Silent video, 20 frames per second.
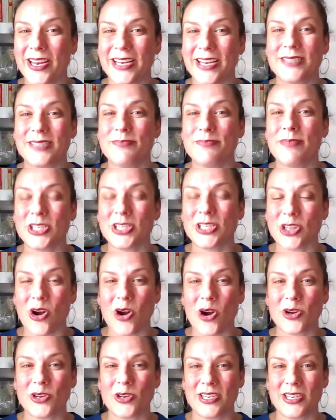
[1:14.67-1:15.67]
it is much
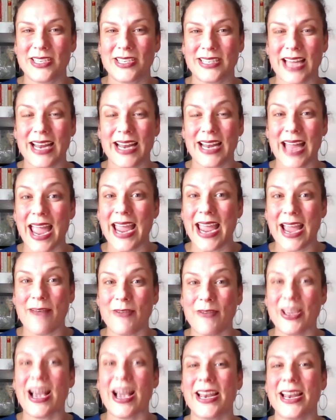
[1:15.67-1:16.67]
harder to decide, hey, have
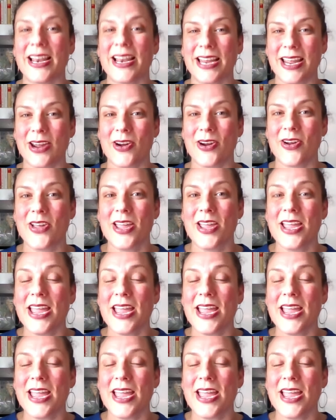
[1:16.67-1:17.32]
we gotten here?